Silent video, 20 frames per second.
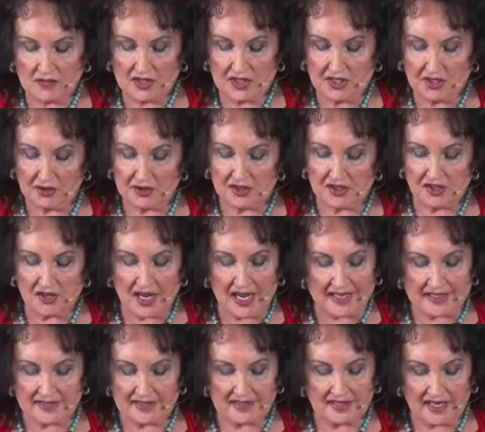Tears are
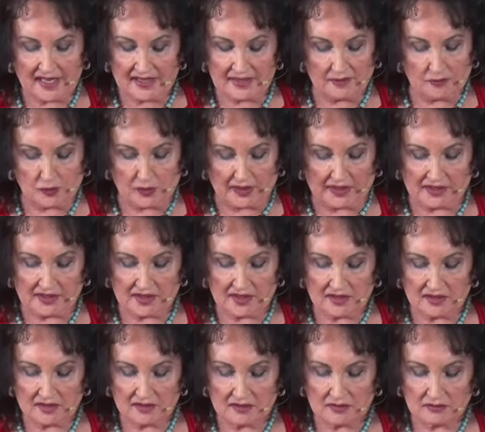not a sign of
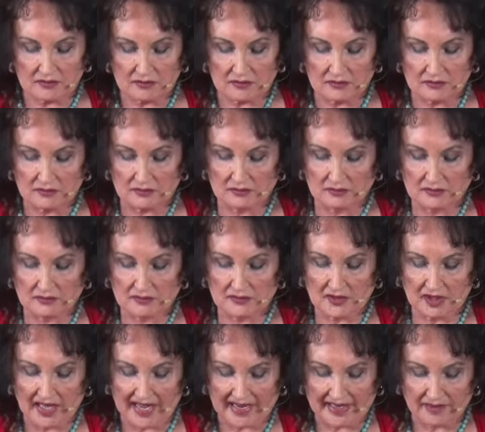weakness
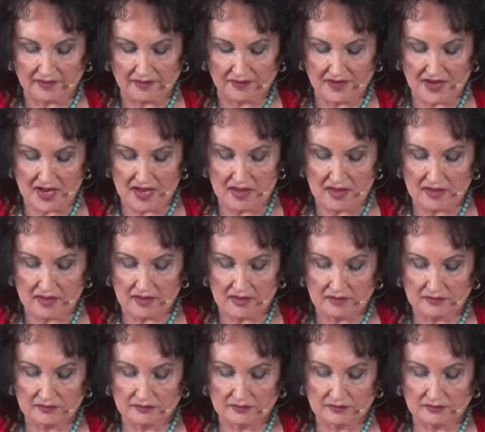lack of faith,